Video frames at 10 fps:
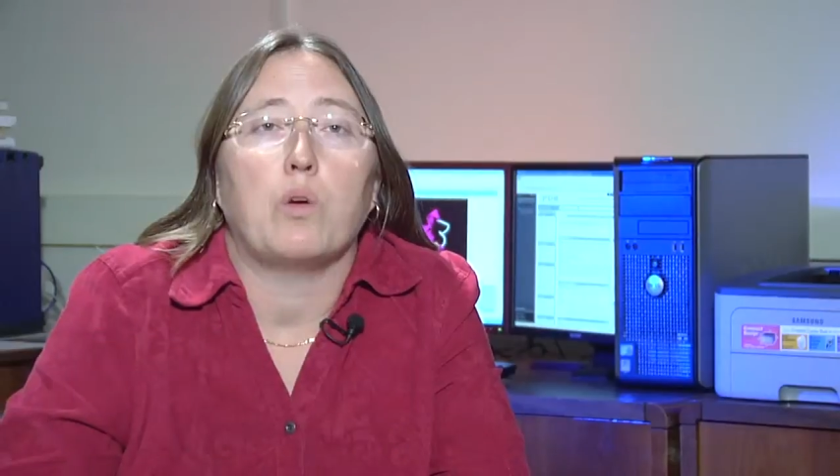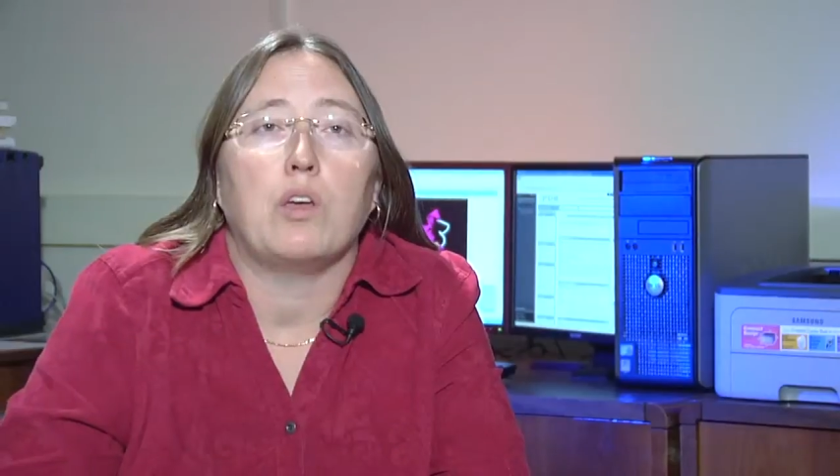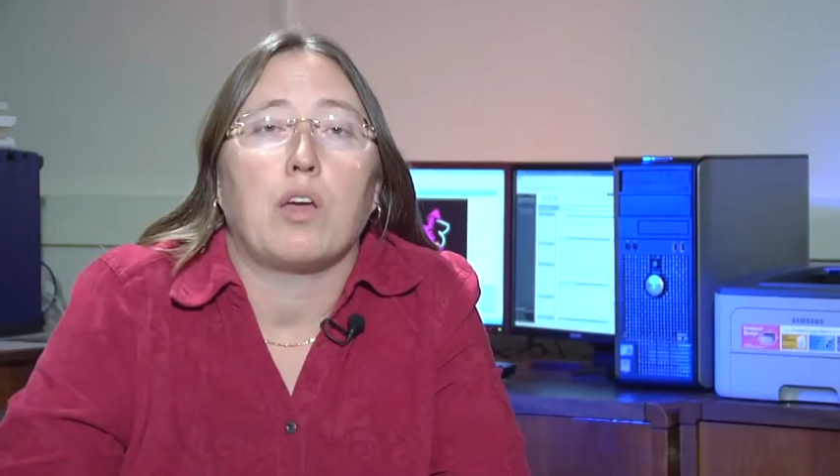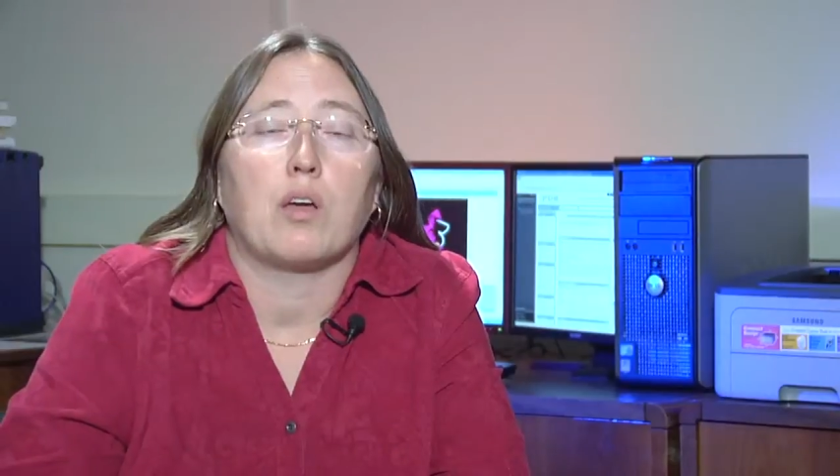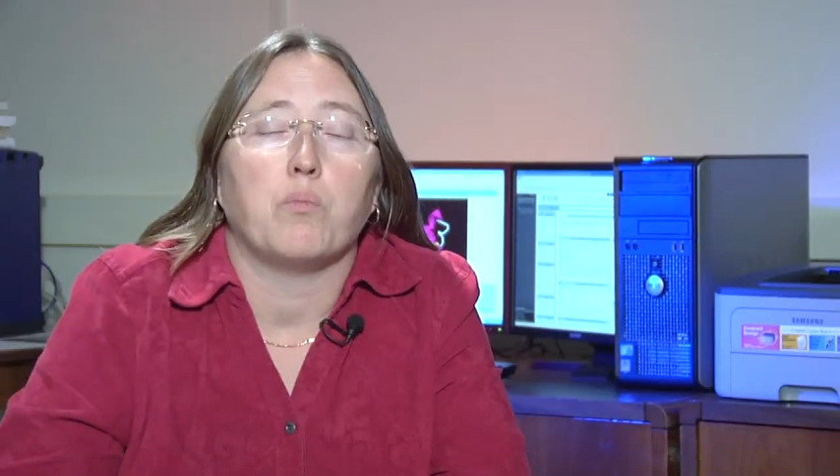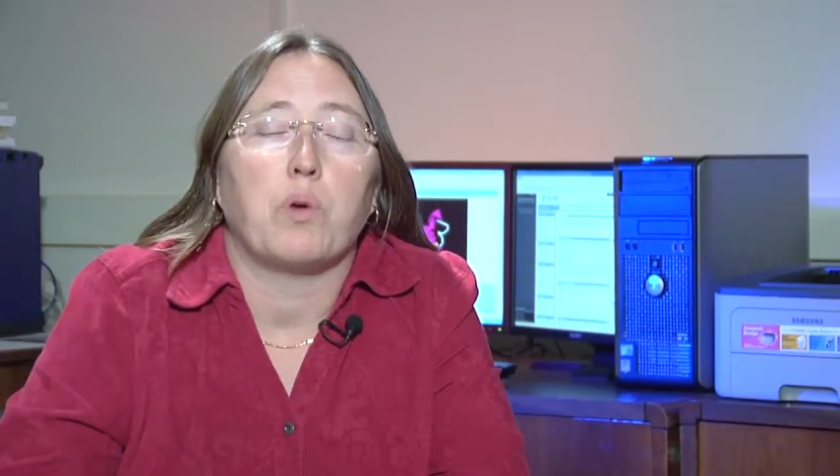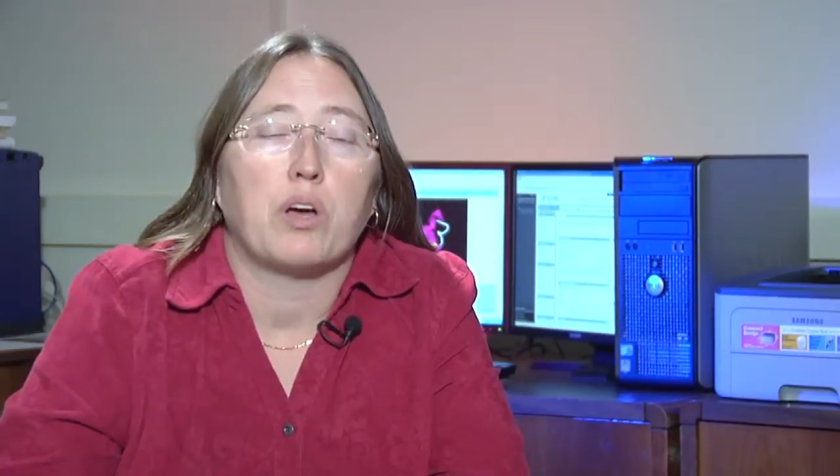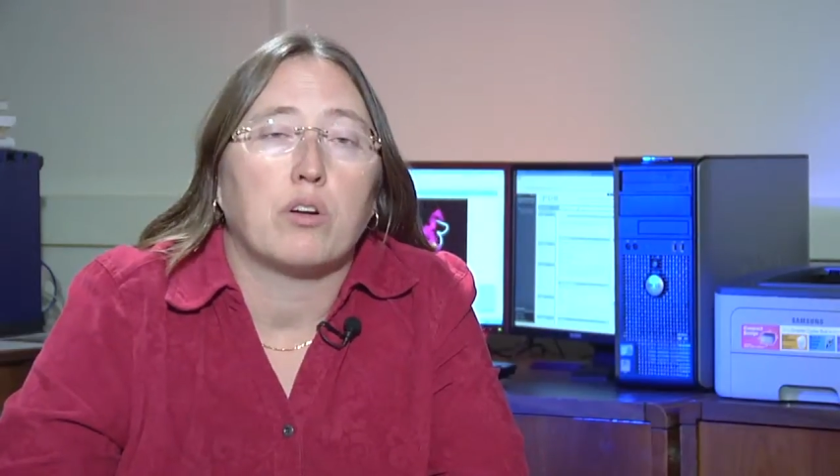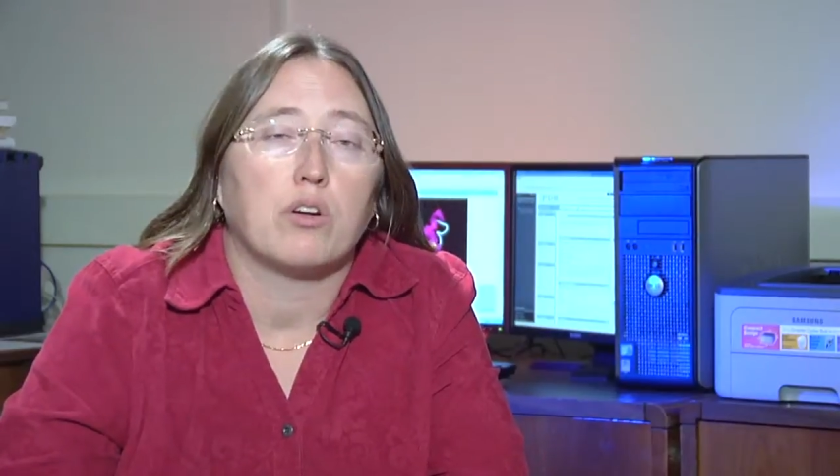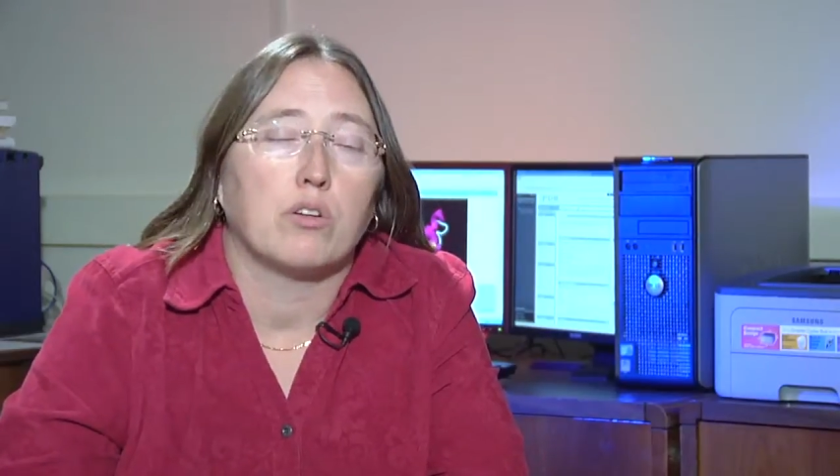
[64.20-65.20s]
we can
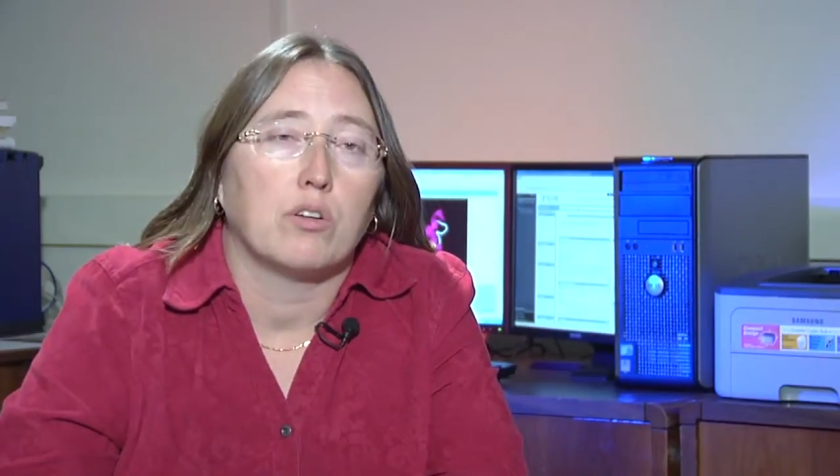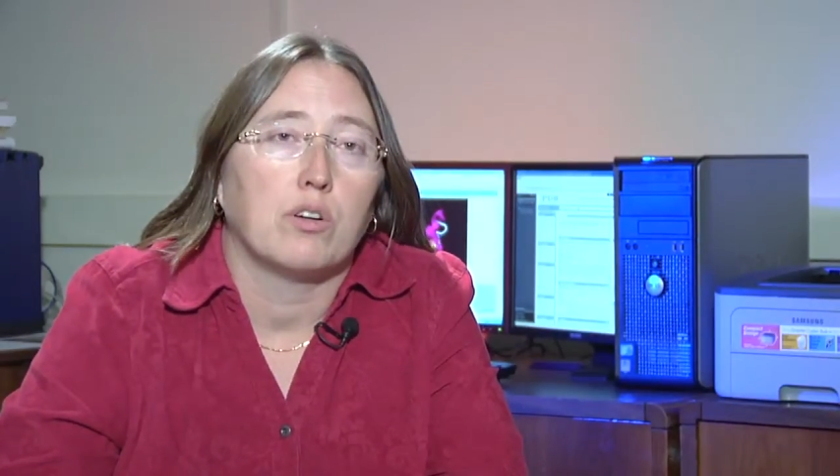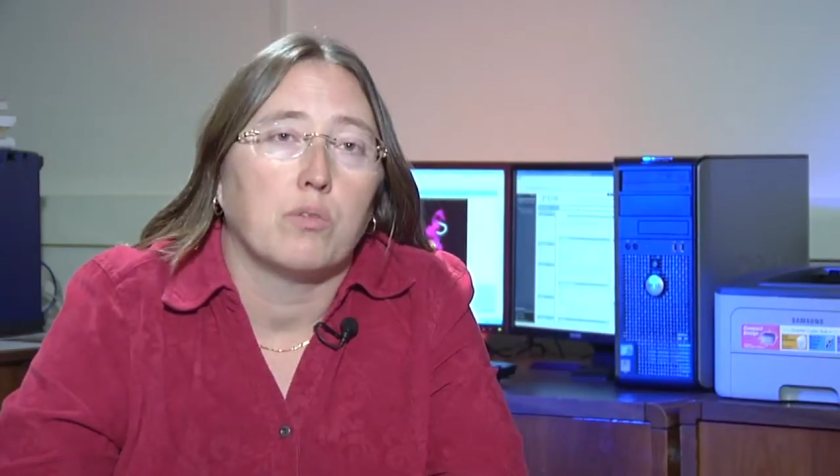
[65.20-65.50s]
better